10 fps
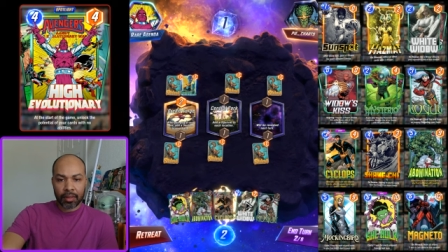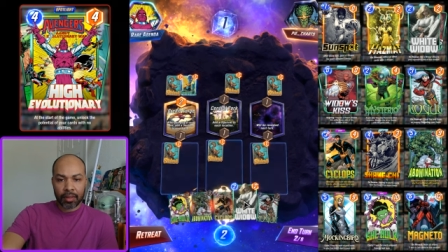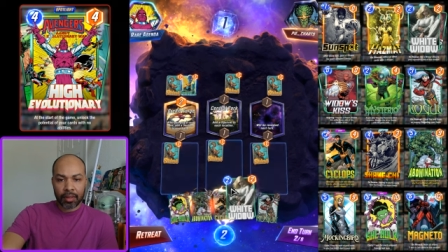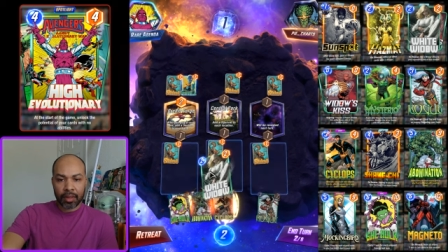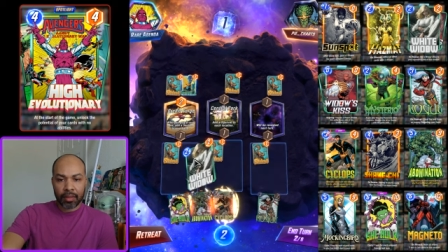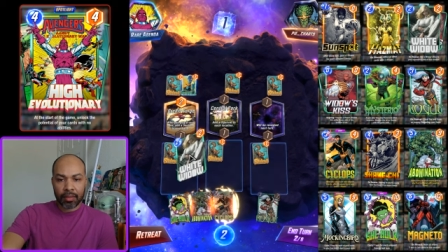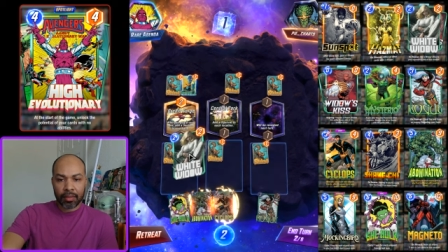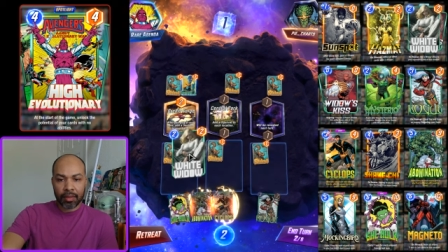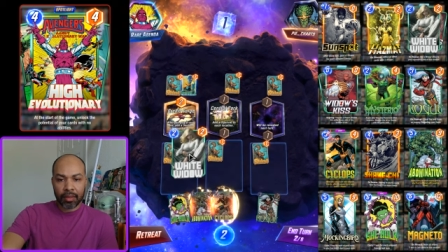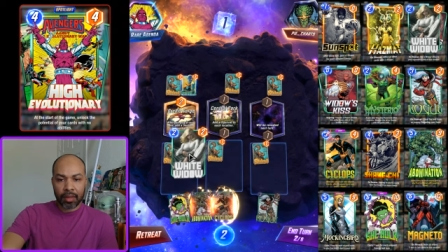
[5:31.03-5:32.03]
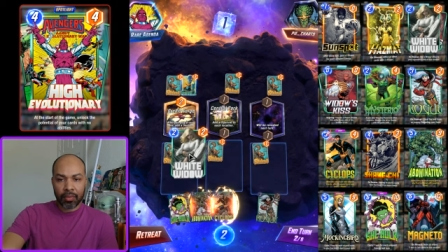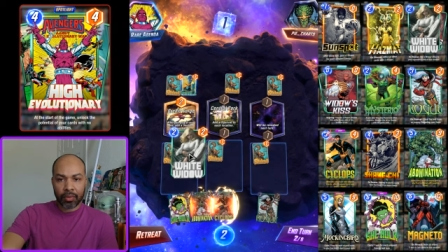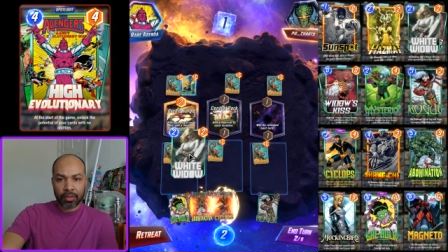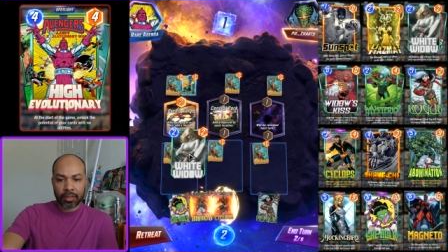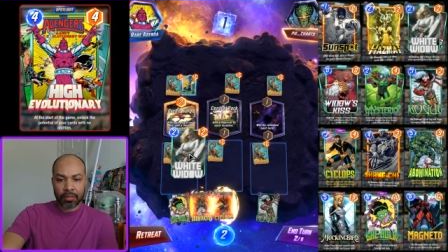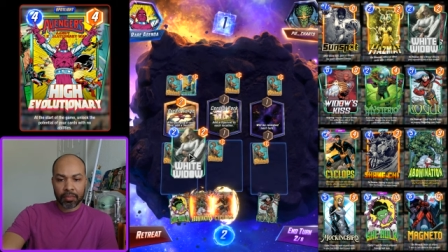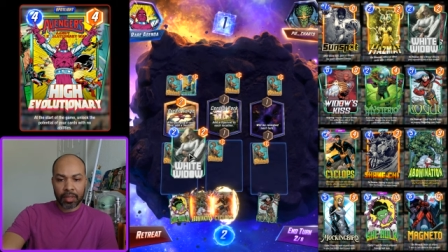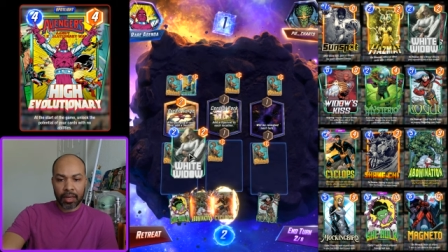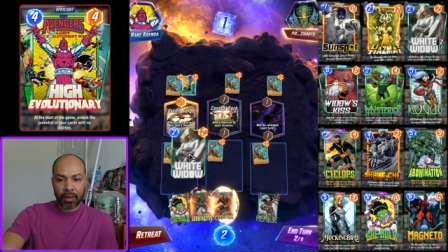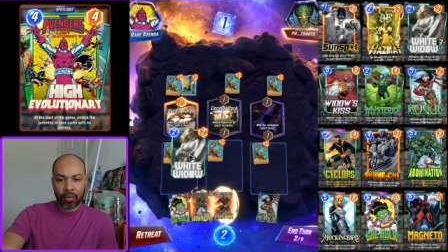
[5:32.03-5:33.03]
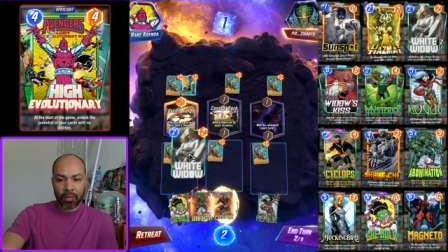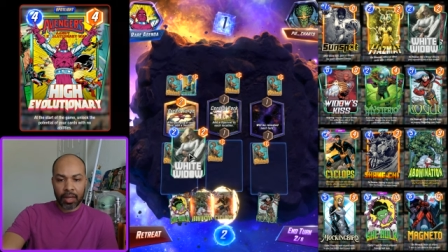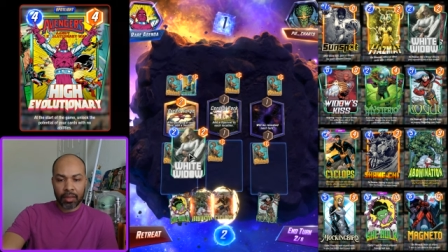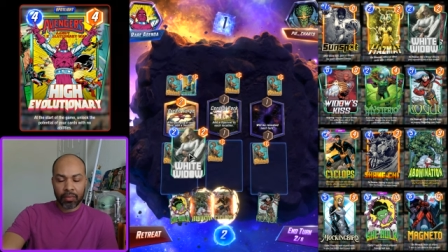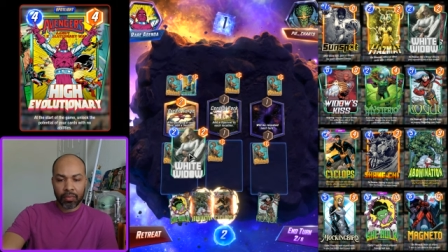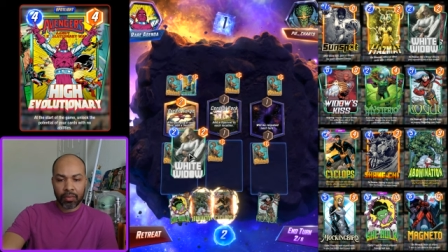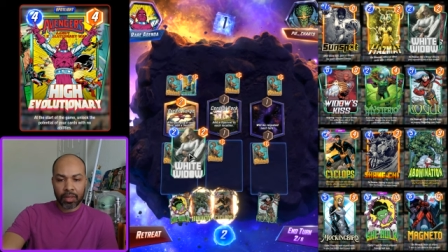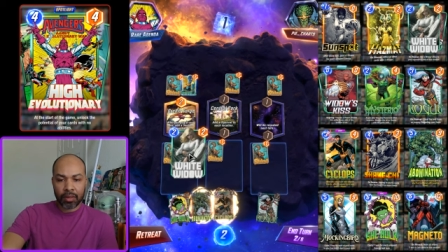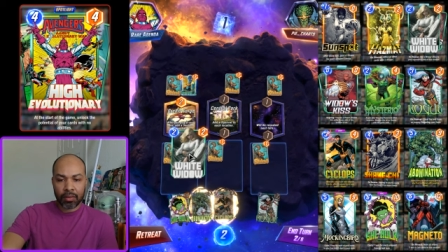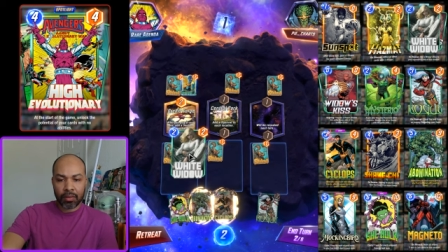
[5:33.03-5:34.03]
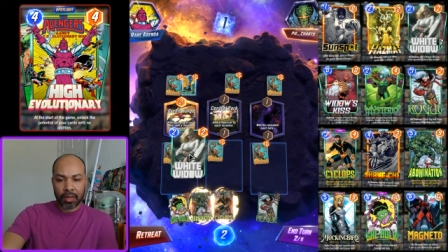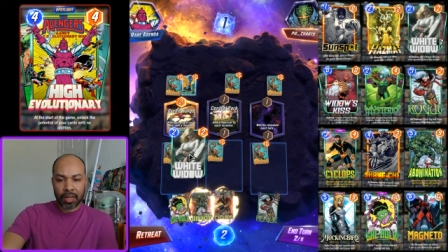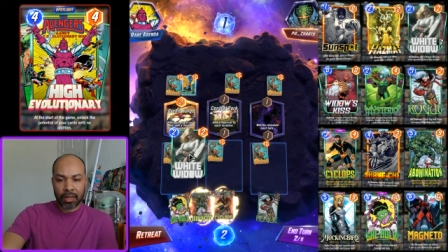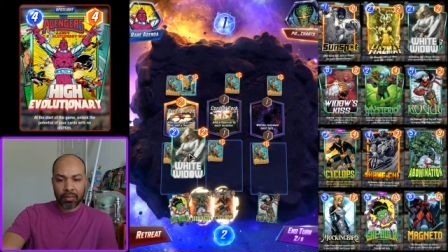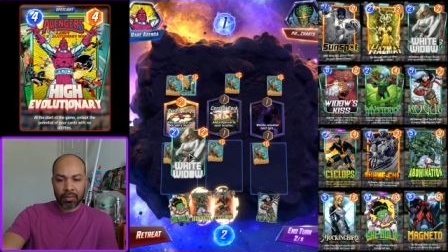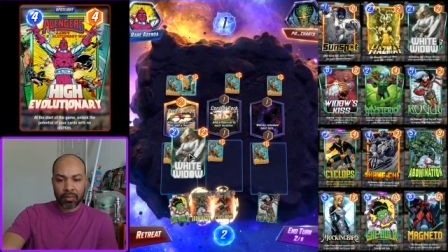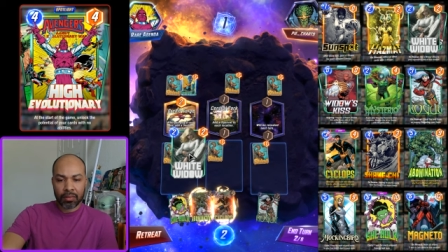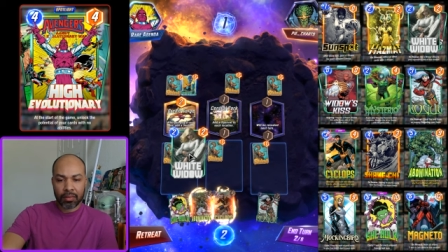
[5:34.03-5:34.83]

And I think I will just play out White Widow now.